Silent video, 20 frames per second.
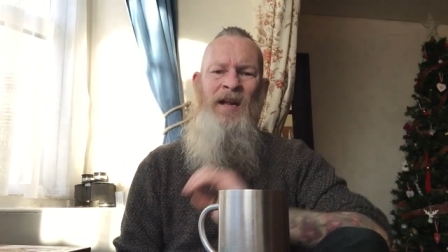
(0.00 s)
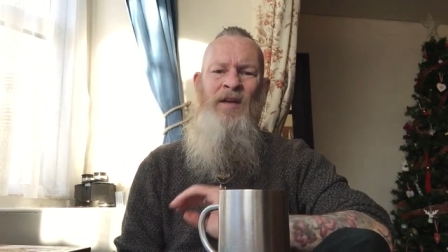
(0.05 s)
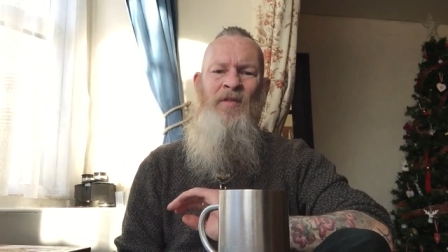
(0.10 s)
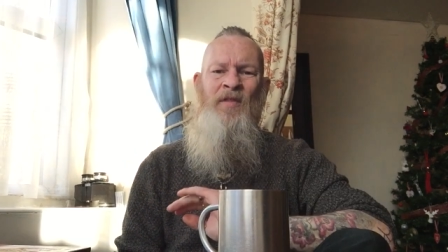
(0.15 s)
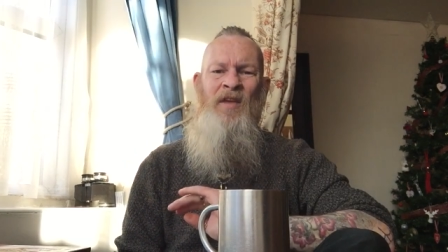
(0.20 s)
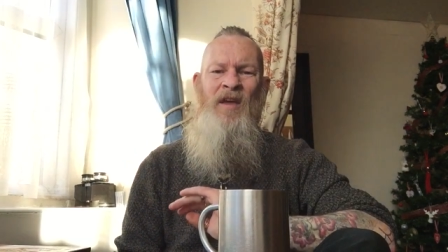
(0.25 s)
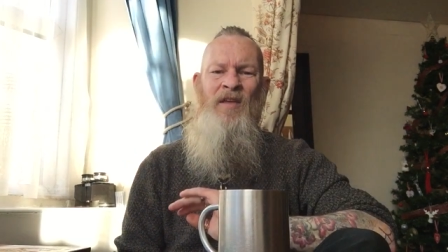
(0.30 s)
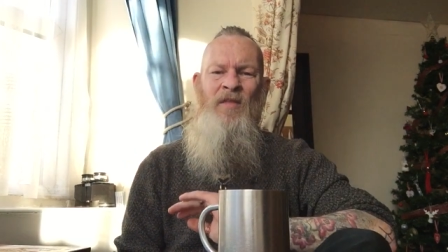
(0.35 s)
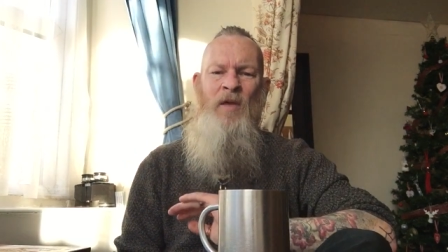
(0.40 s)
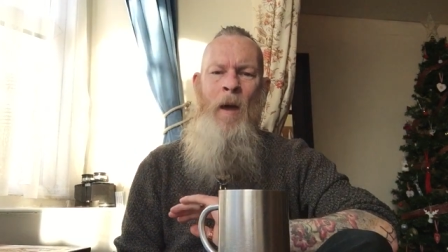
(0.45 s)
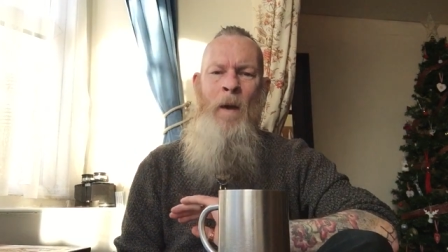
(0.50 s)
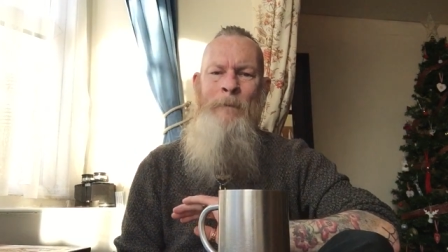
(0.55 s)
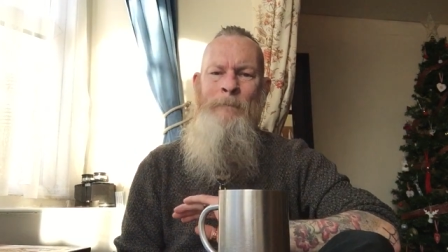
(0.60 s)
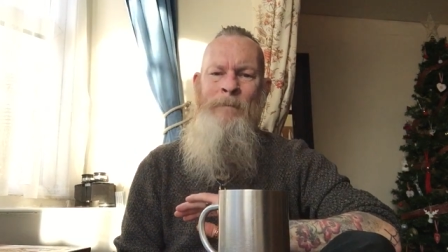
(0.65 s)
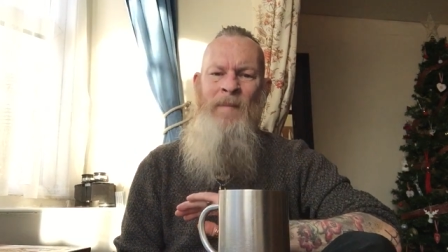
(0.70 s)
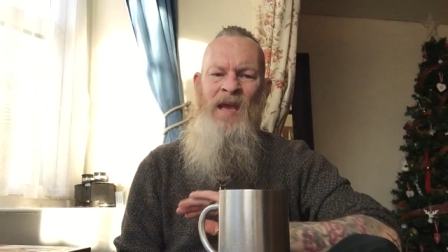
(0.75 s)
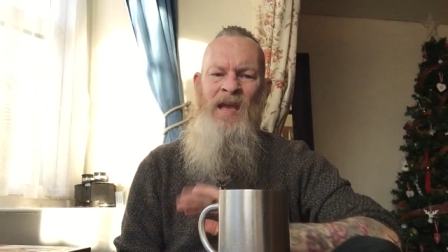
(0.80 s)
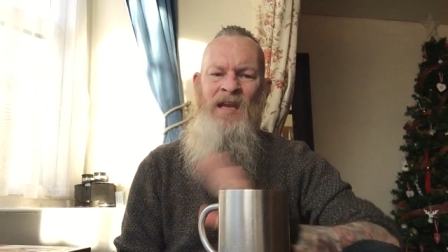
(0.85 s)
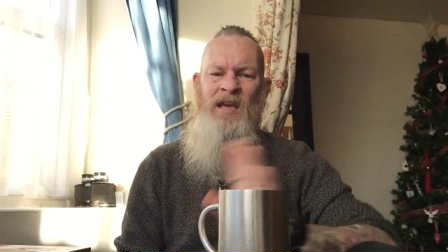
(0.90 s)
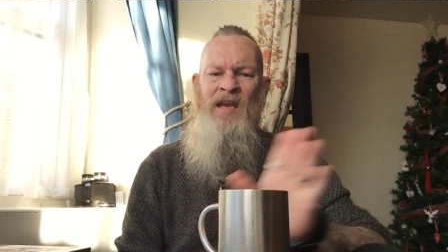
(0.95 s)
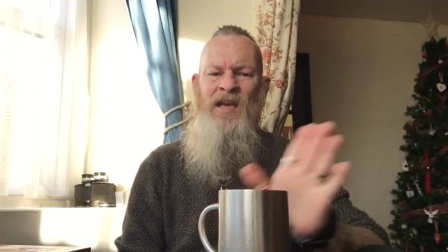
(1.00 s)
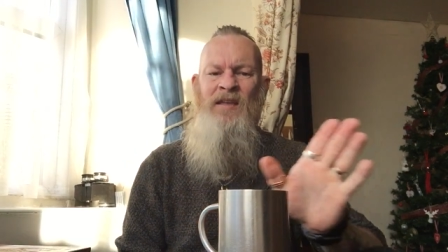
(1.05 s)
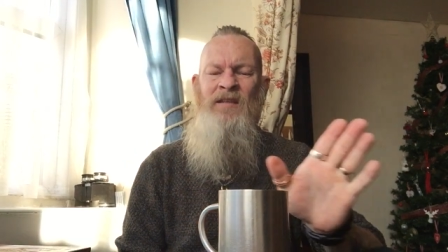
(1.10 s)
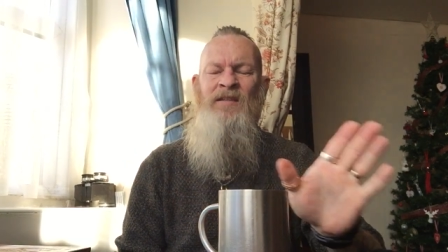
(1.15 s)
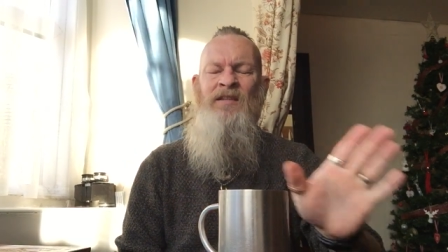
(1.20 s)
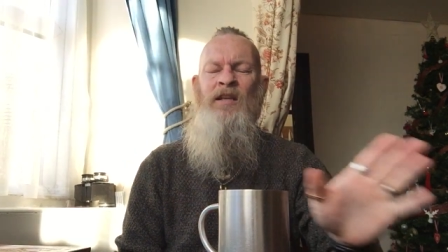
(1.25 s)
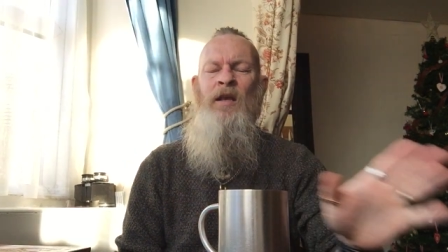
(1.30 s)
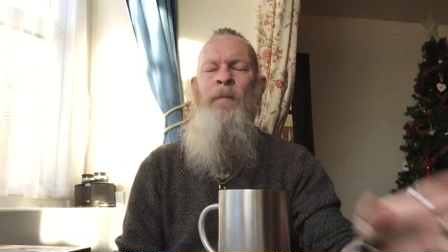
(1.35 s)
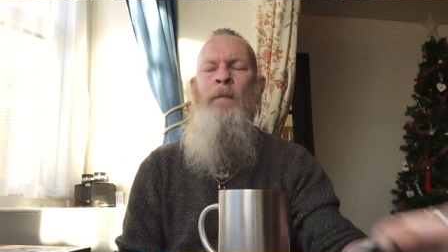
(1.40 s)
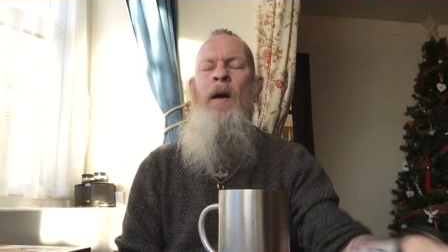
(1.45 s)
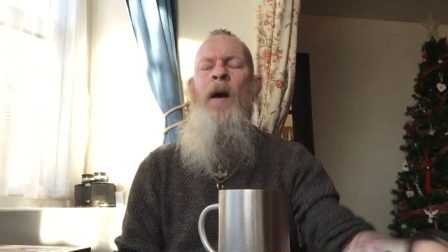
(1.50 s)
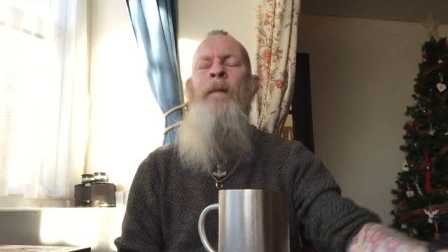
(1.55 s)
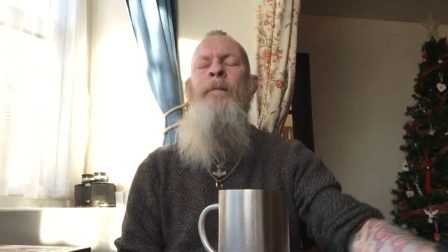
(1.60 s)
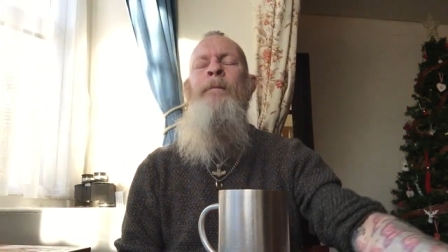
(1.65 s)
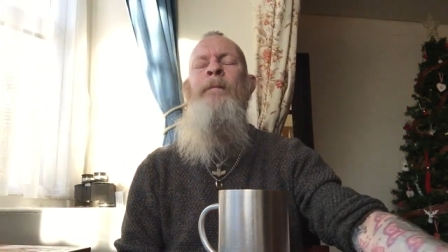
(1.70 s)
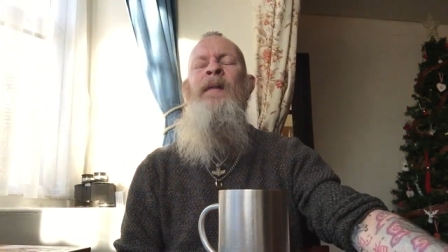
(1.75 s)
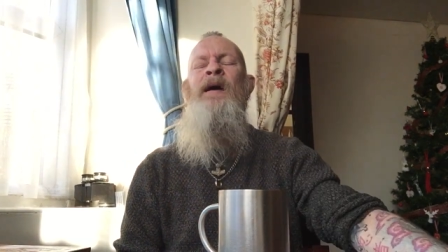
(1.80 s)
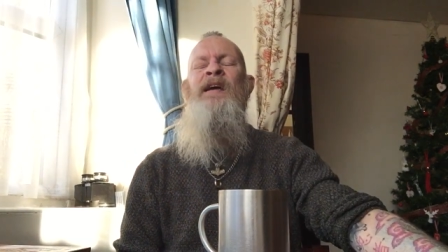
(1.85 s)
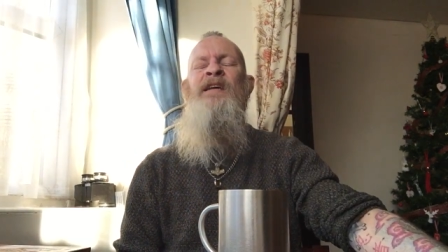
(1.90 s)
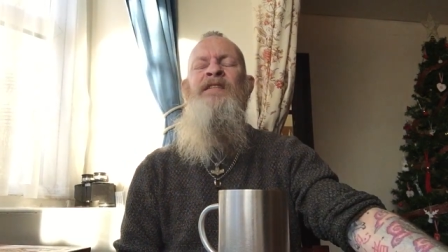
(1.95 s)
out there that are making some
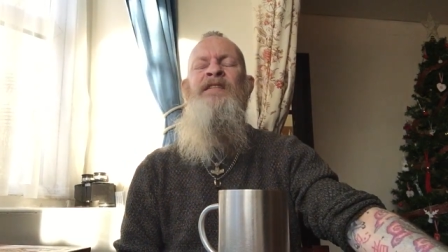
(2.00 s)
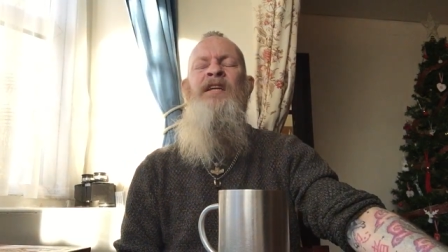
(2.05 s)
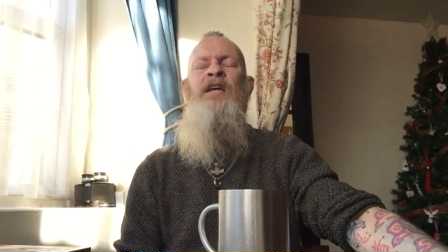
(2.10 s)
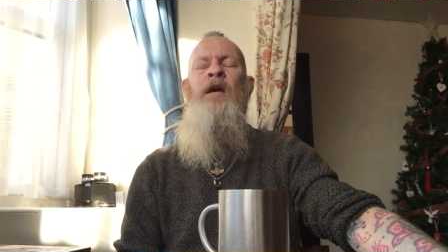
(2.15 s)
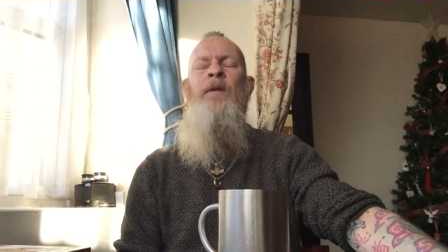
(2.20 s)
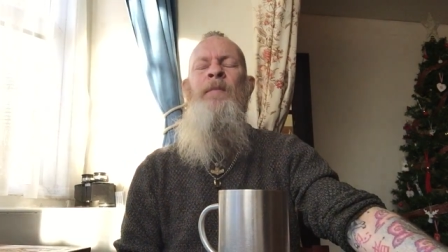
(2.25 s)
amazing,